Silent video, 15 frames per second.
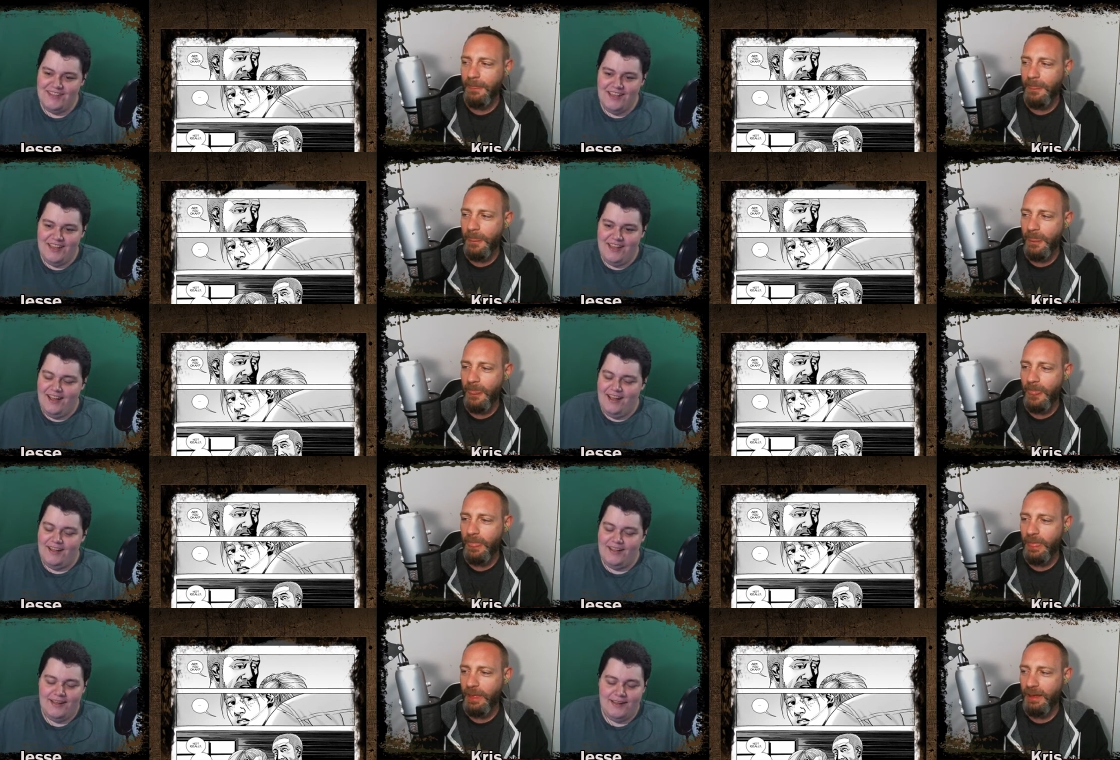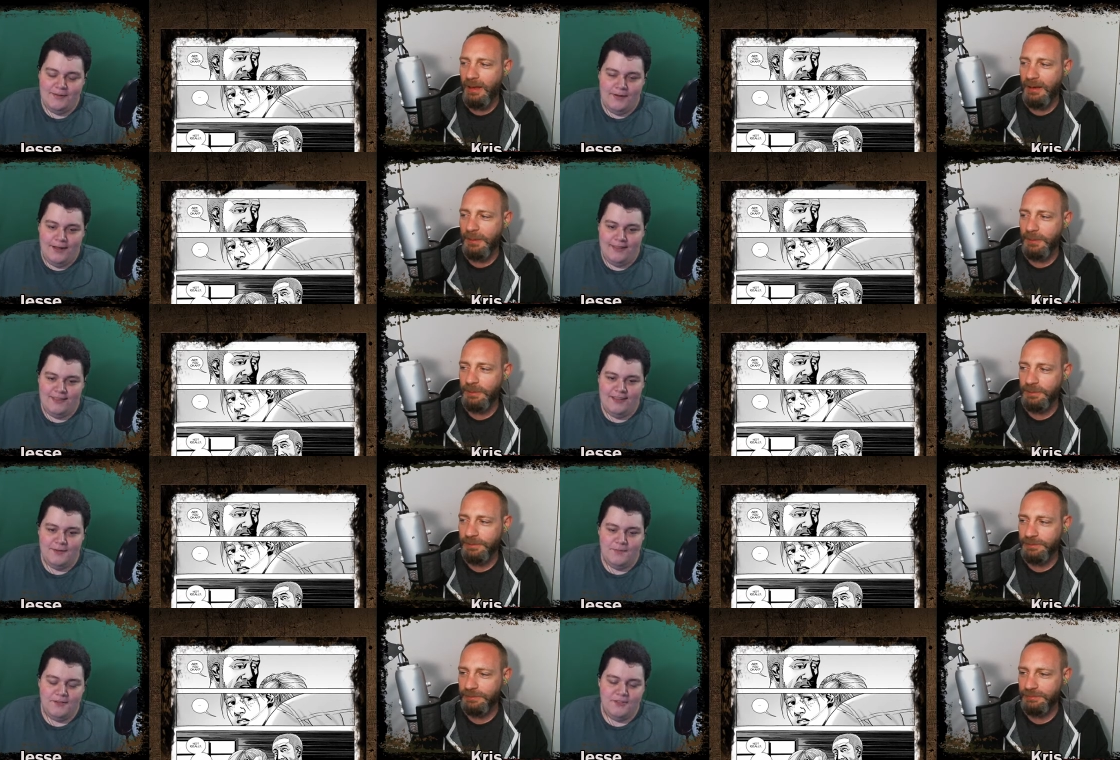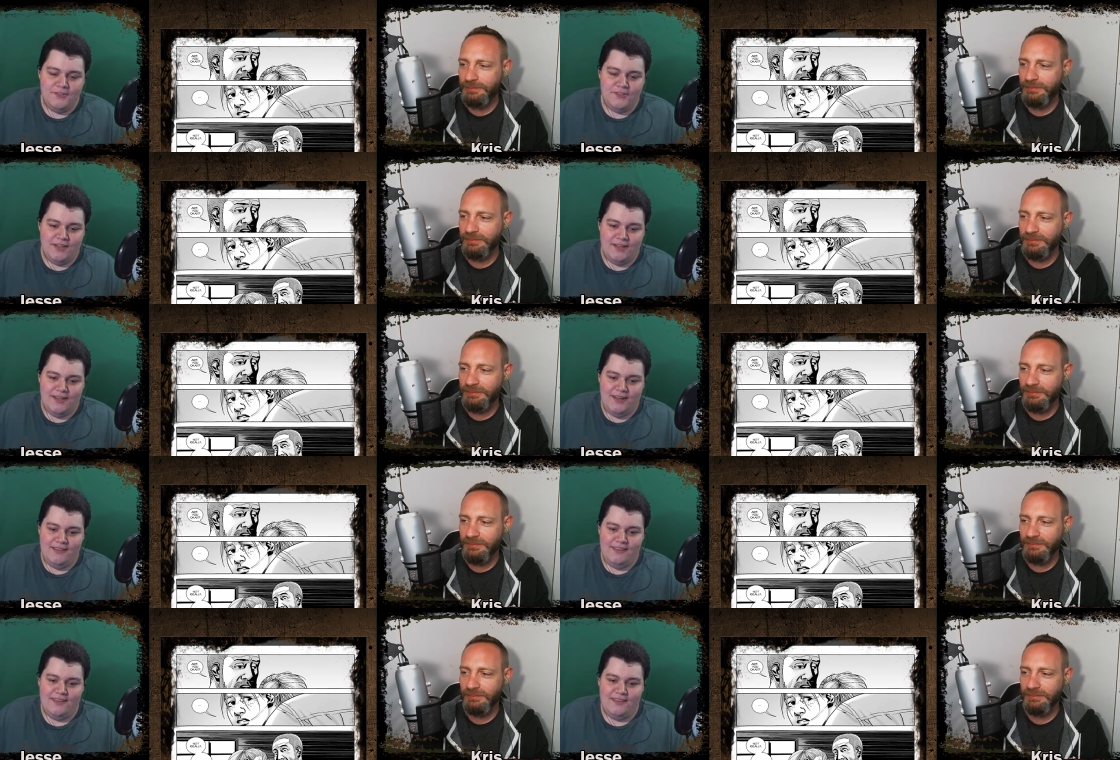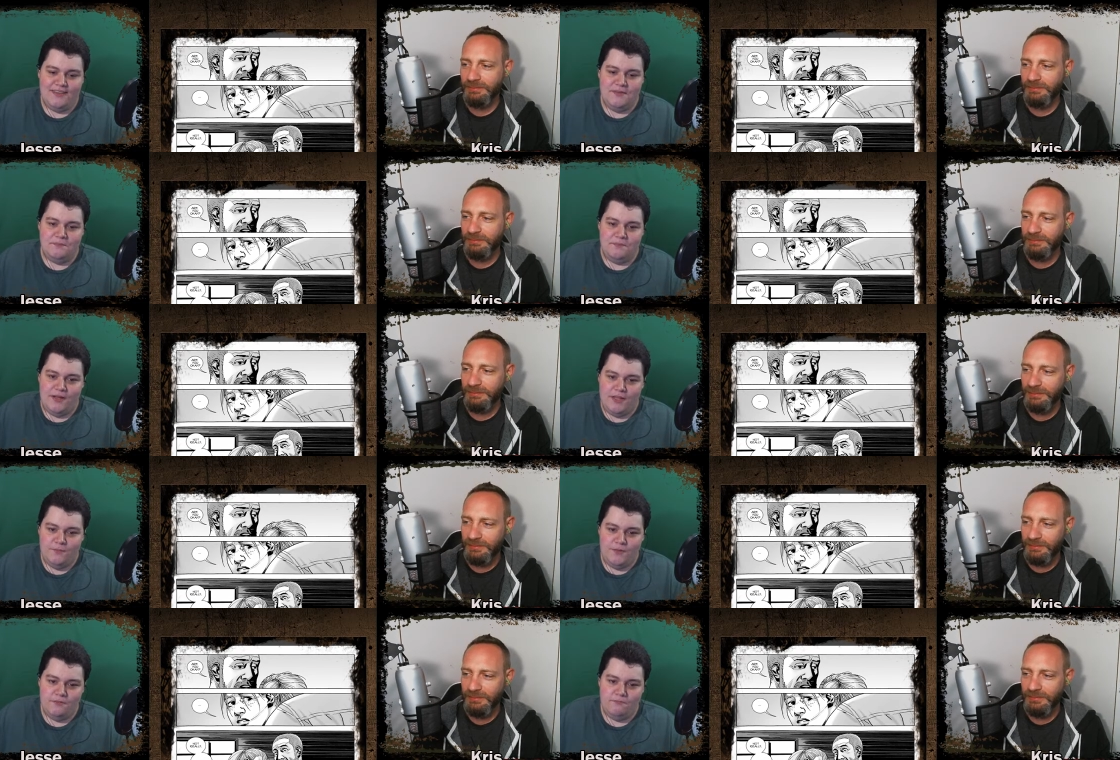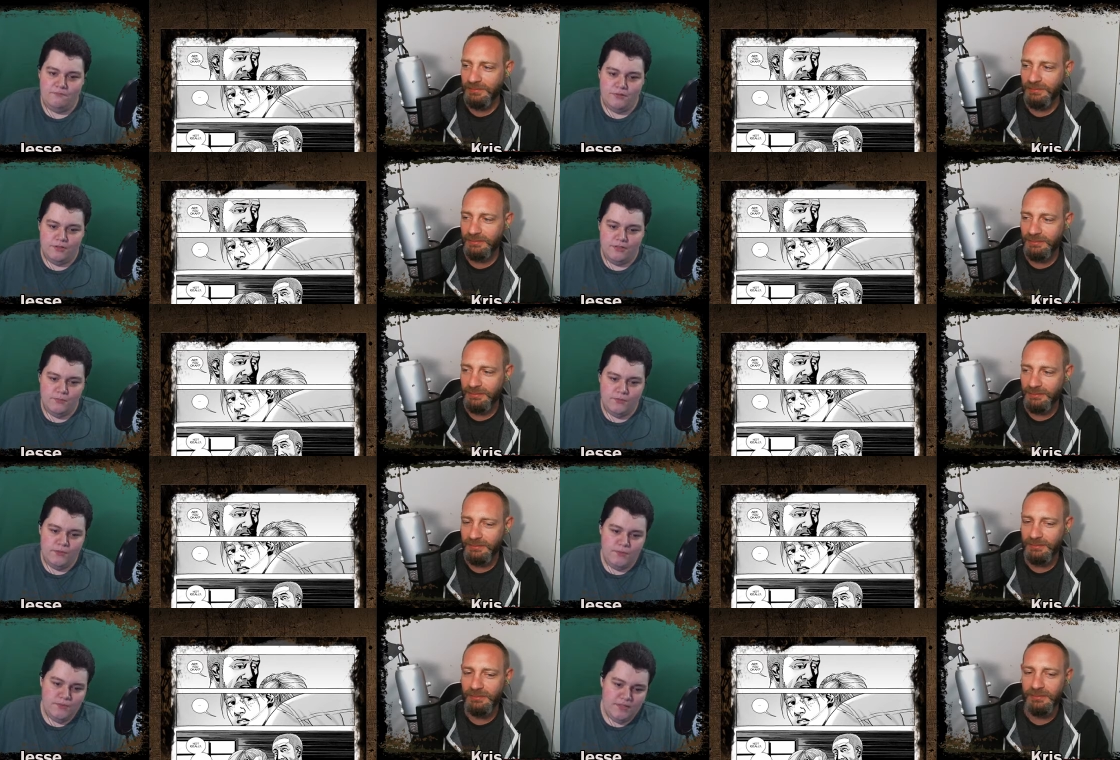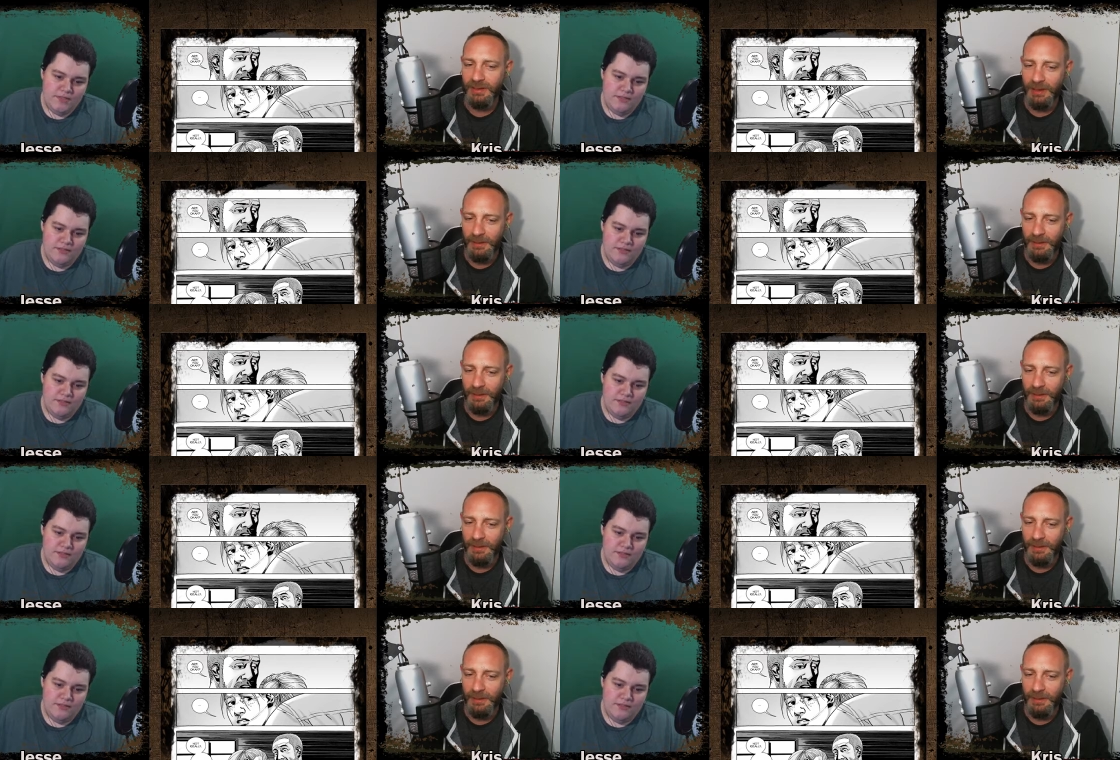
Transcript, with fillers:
Speaker 1: I, I I think I'm on your side. I think that might be a bullet wound.